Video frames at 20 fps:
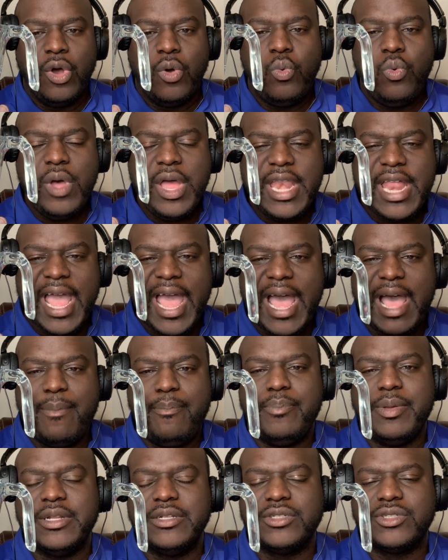what
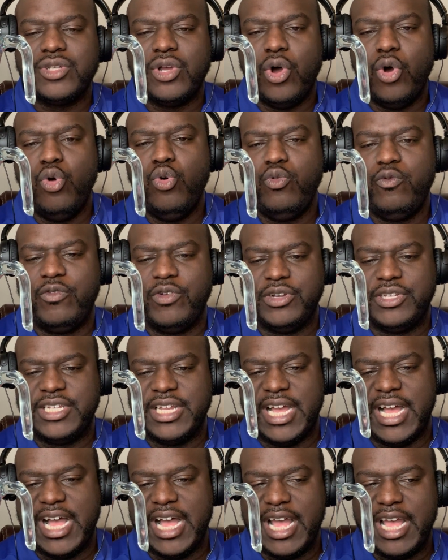happens over
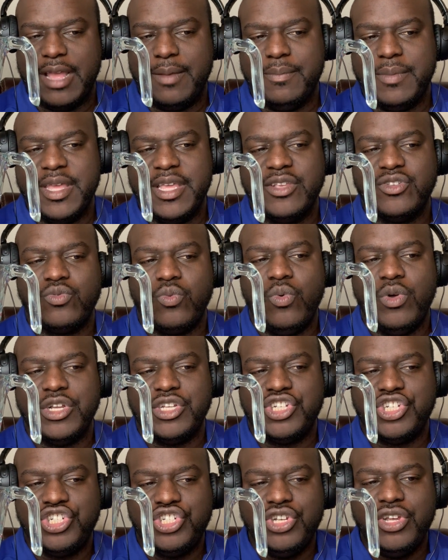time is
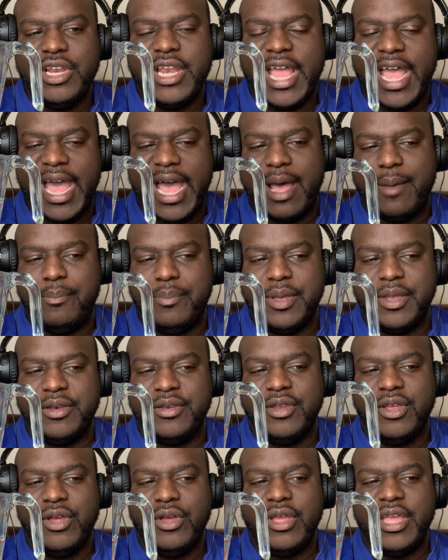what should
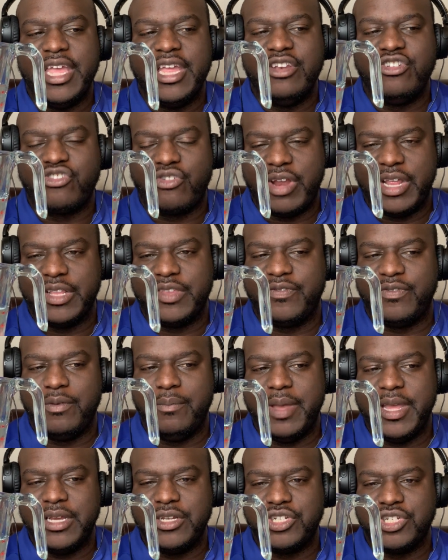happen in
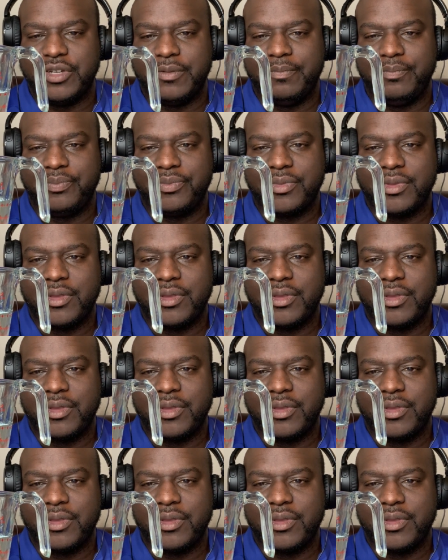transformation.